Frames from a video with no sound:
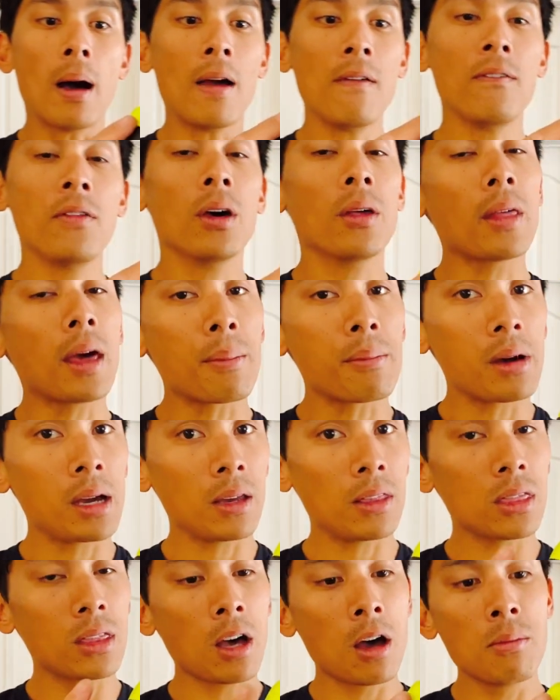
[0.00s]
I feel that my
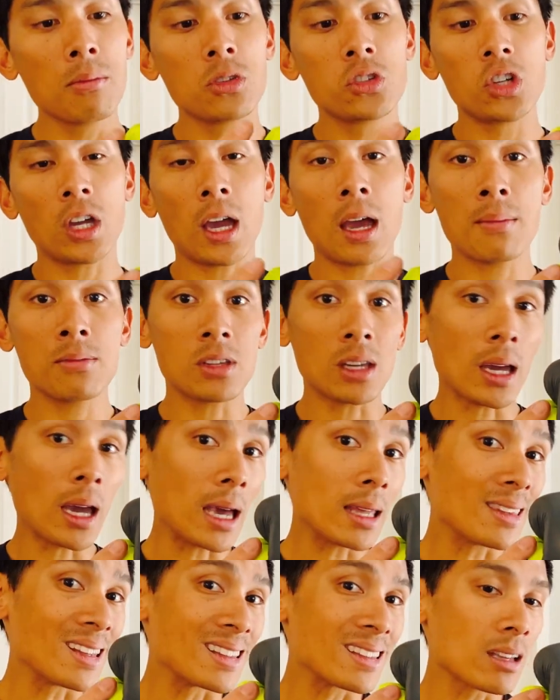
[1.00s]
thumb jams
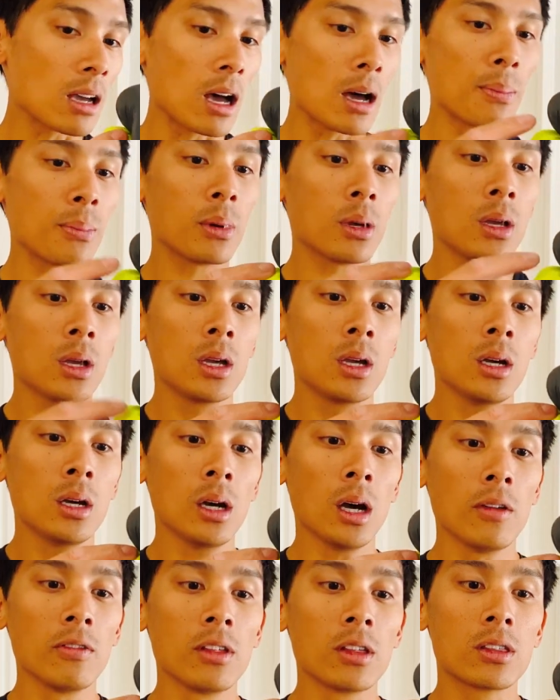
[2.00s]
at the top
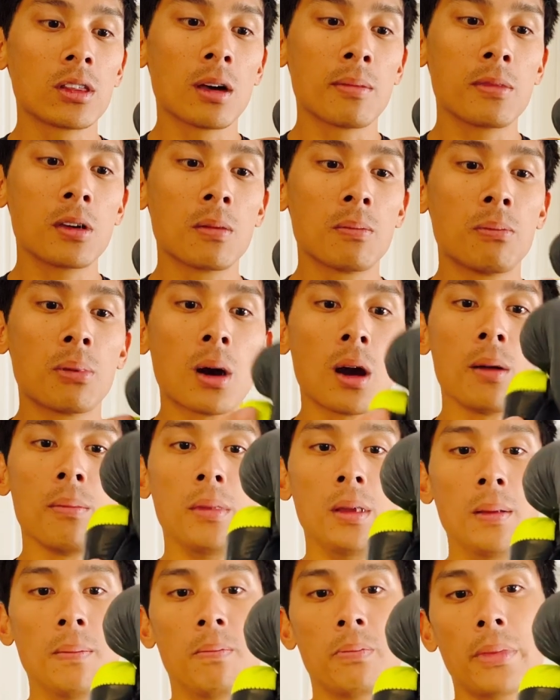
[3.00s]
of the thumb
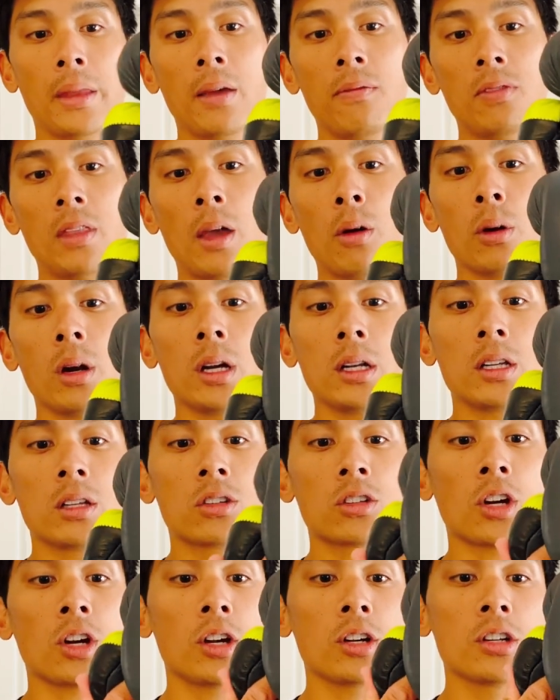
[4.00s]
compartment. If they were to
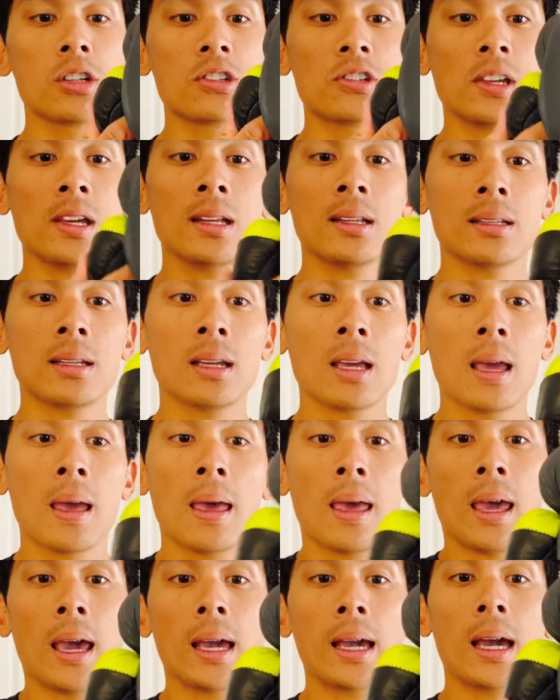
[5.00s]
turn this in
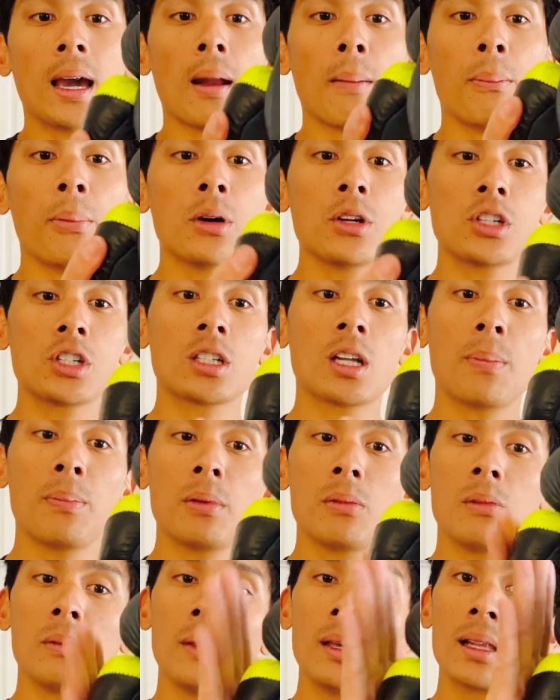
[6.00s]
and kind of push it up
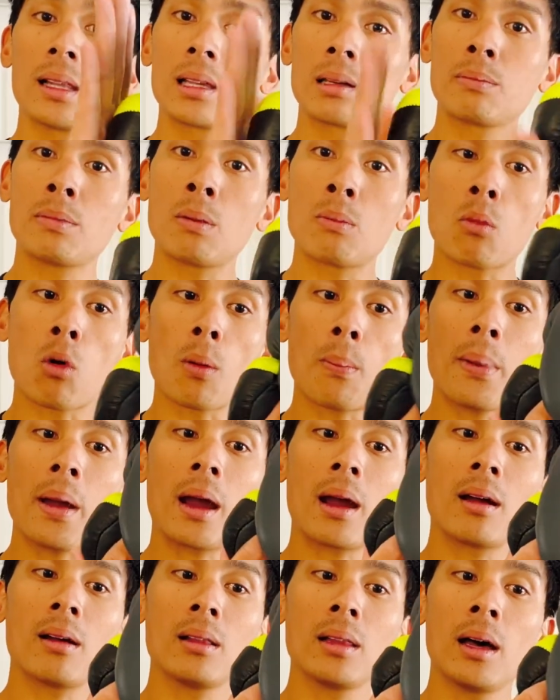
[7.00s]
and be a little bit more
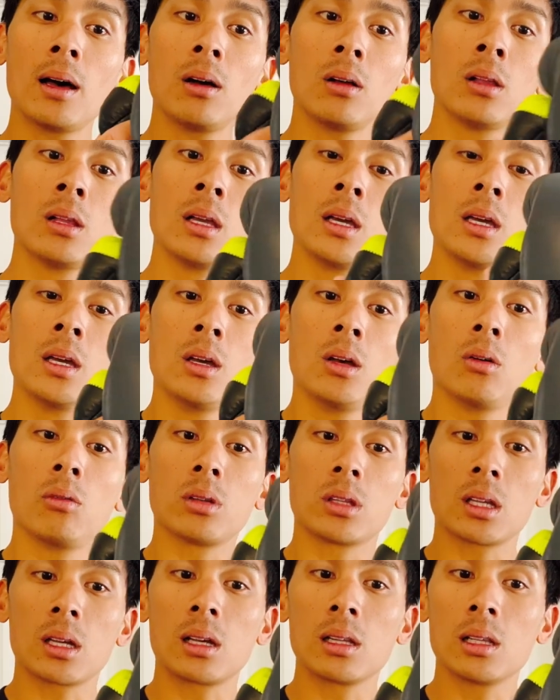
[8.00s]
parallel
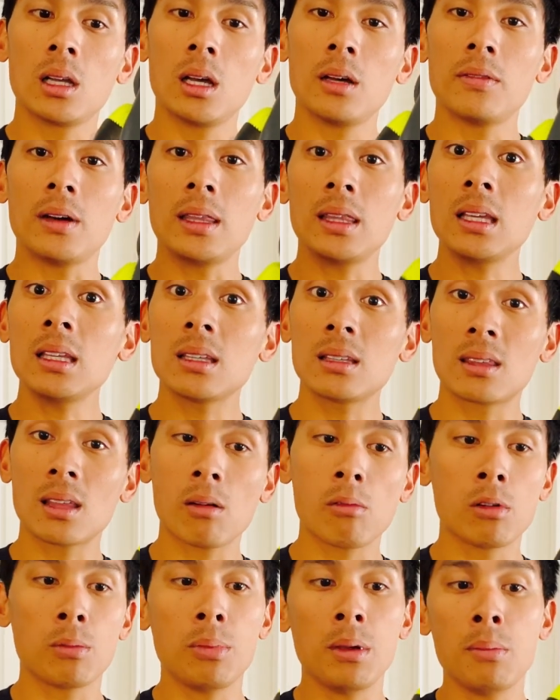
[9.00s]
with the glove, I think the
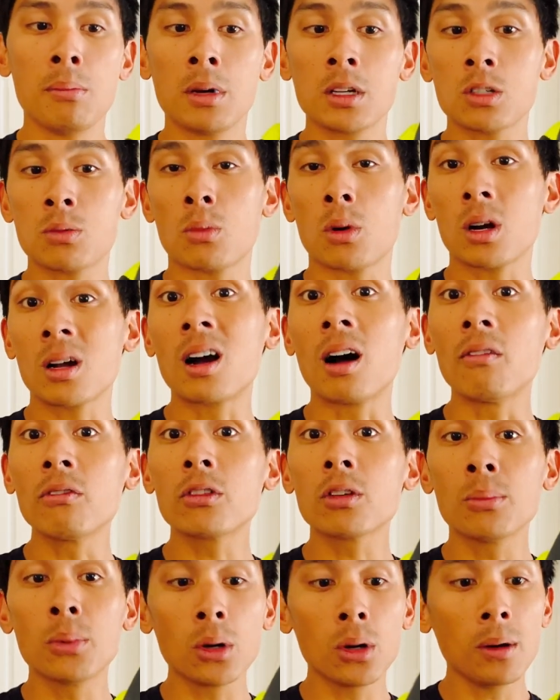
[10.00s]
thumb would be much more
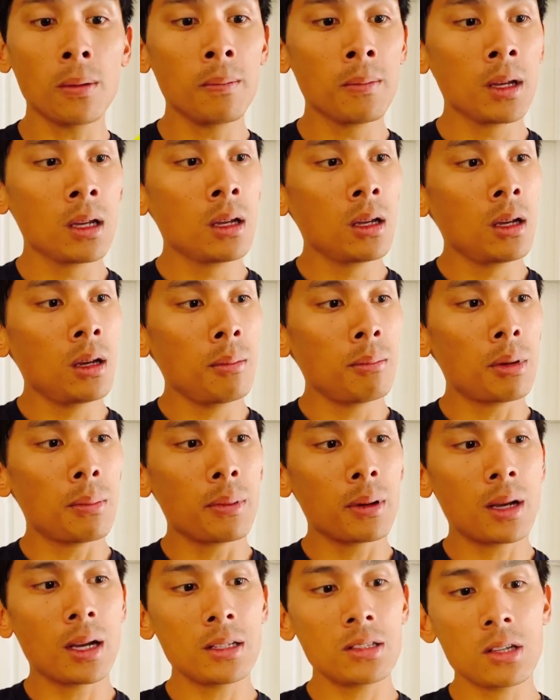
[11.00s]
comfortable. But
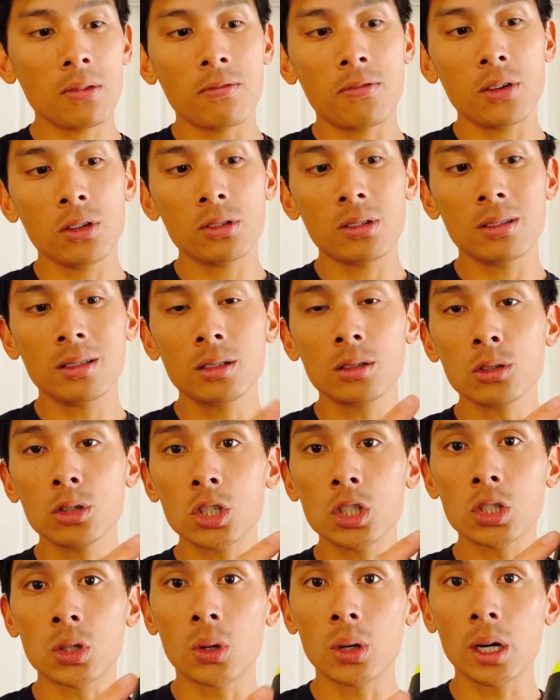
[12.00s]
because it feels a little
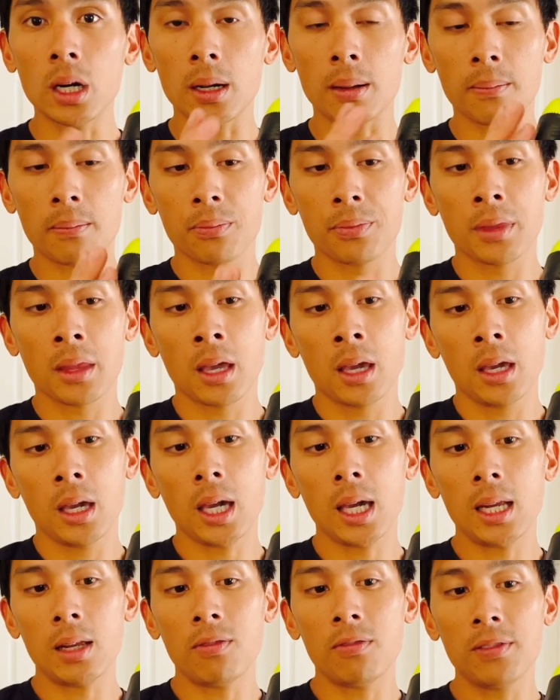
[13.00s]
short
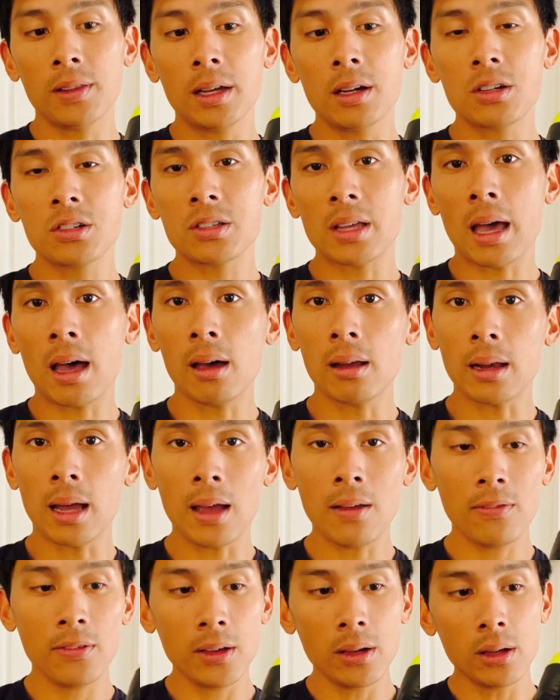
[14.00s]
and it flares out,
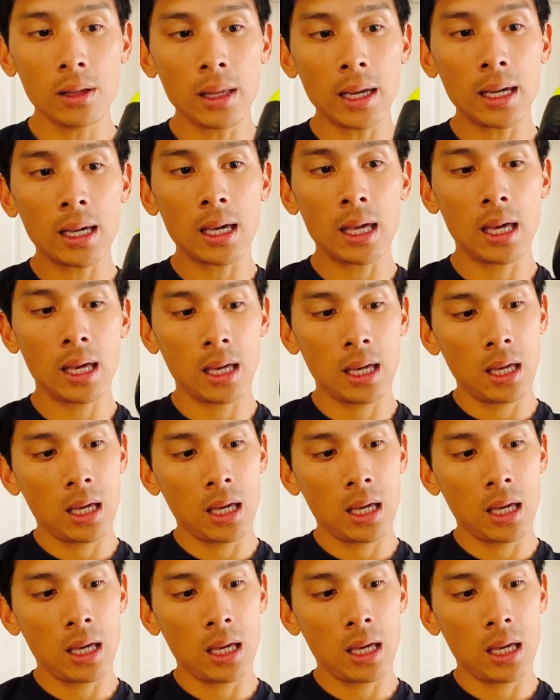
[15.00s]
I feel like